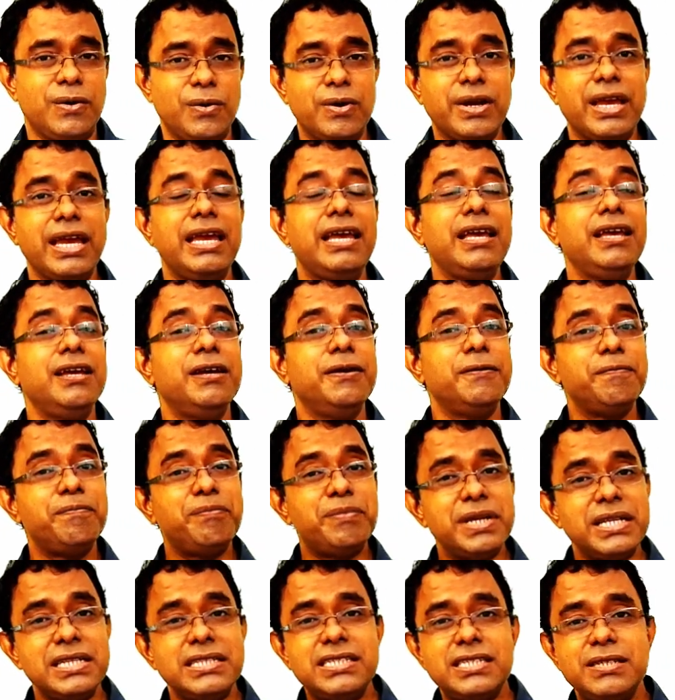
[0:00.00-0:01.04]
Okay,
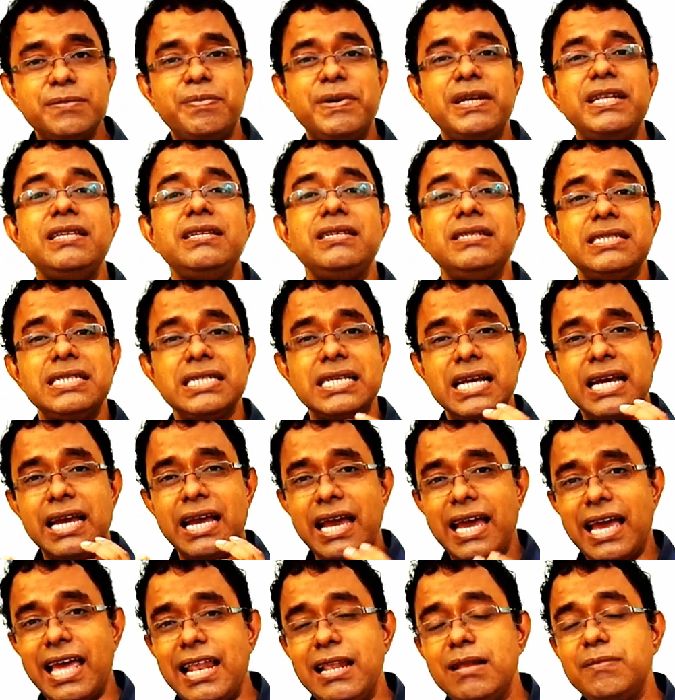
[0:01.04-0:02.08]
principle
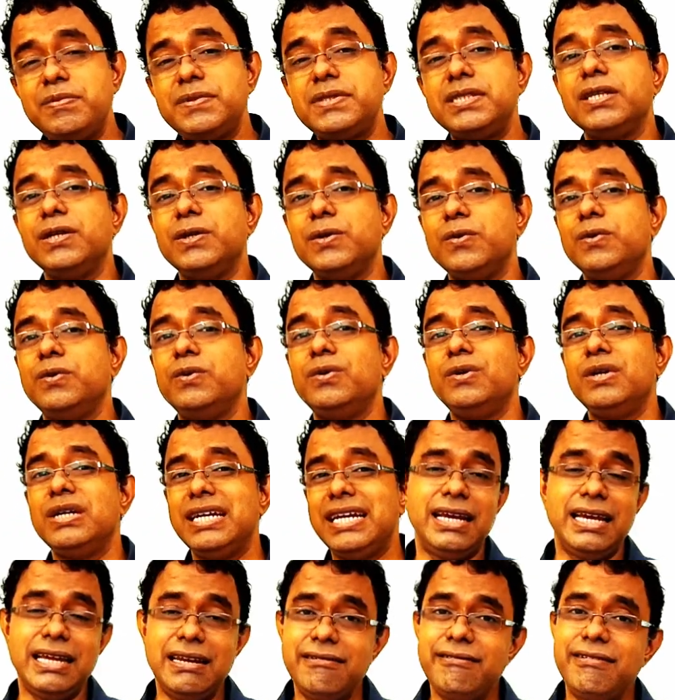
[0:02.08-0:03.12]
helps you
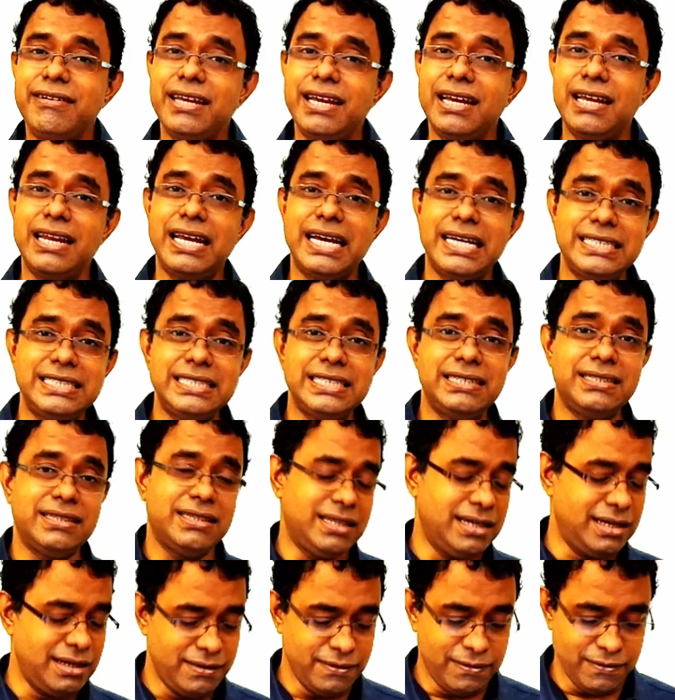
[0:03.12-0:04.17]
in
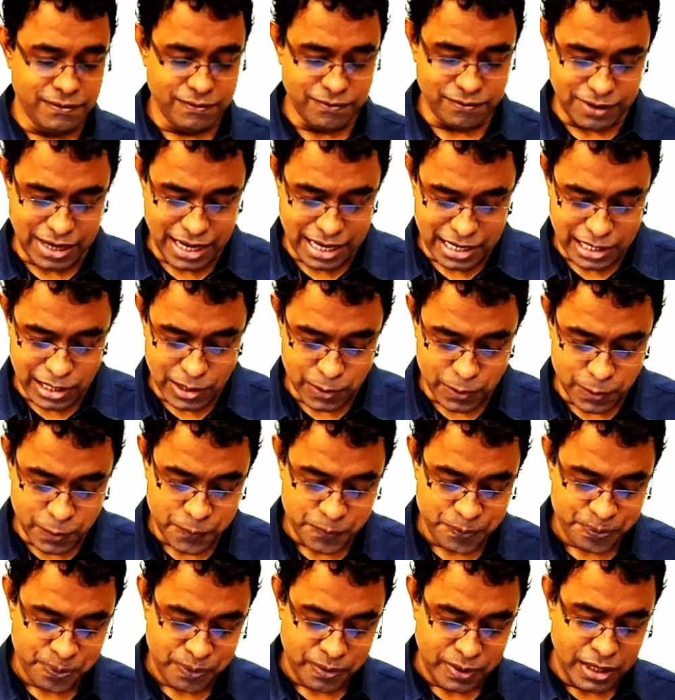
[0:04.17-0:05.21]
realizing the value.
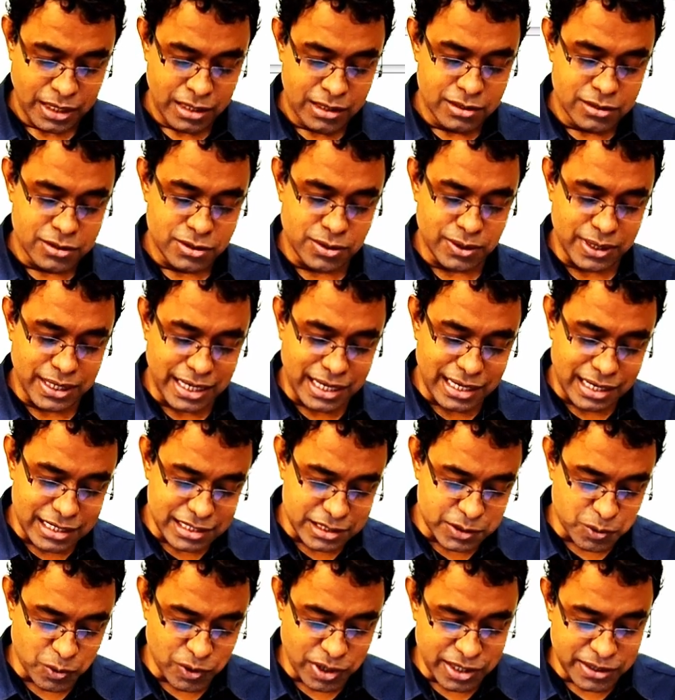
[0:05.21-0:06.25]
So here
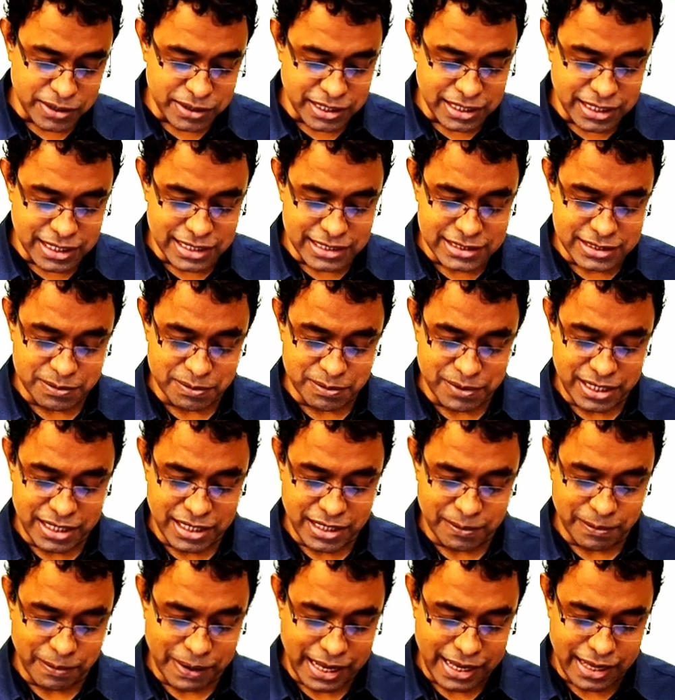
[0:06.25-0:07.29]
is what is
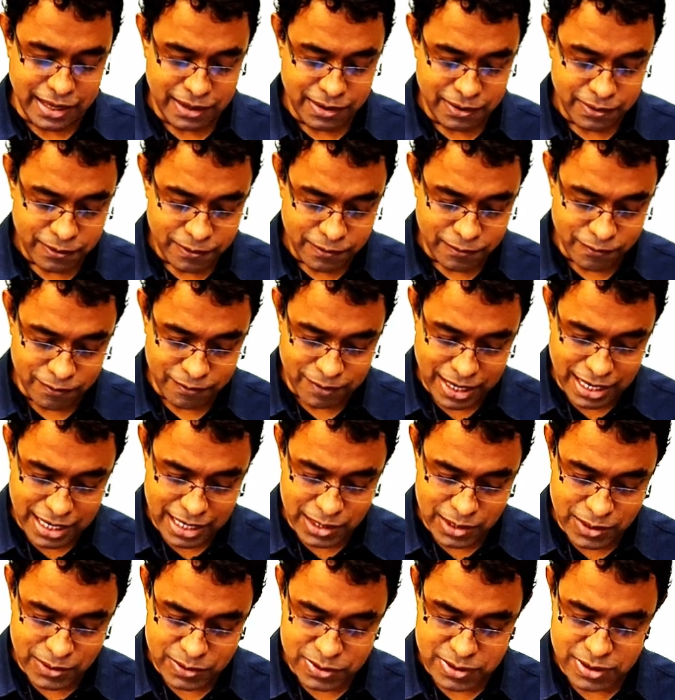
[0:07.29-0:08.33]
meant by
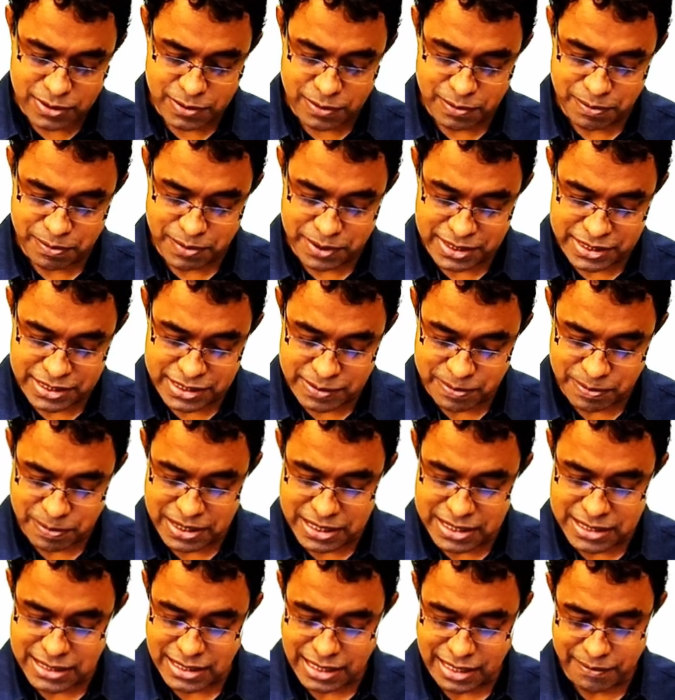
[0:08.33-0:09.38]
values,
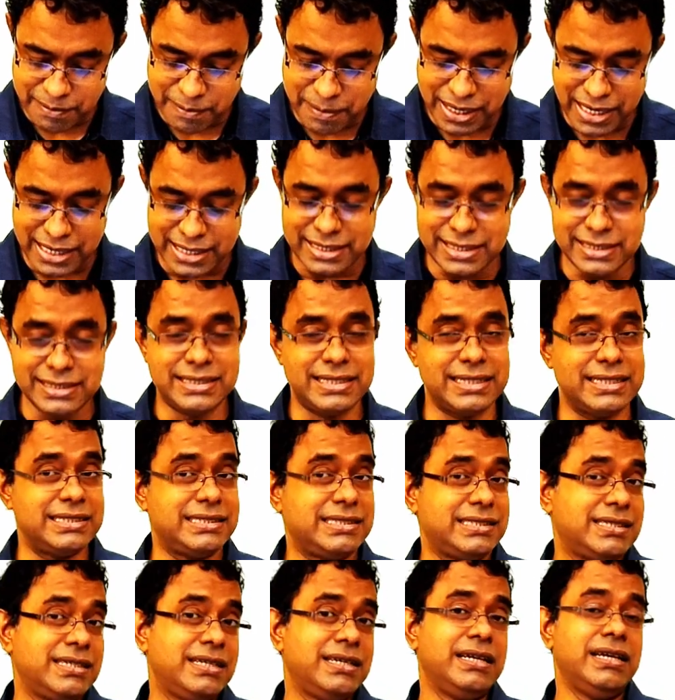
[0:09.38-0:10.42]
principles and
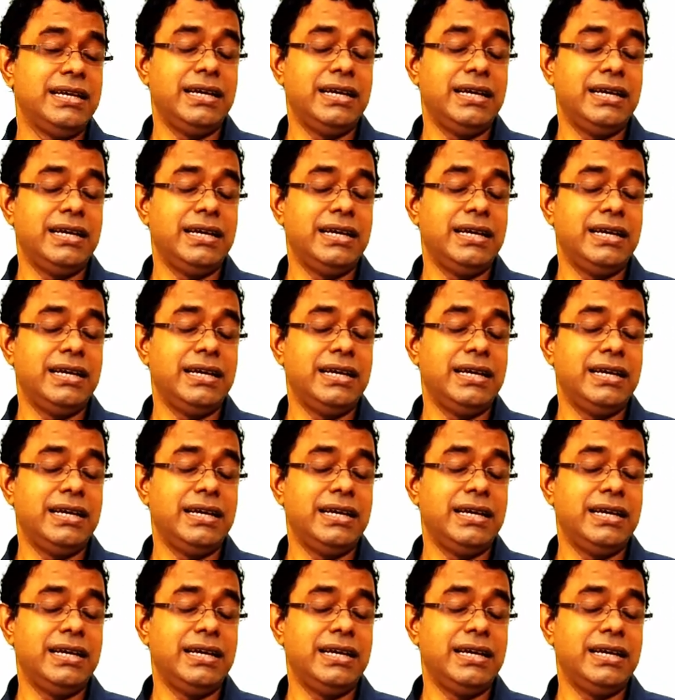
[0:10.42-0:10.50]
practices.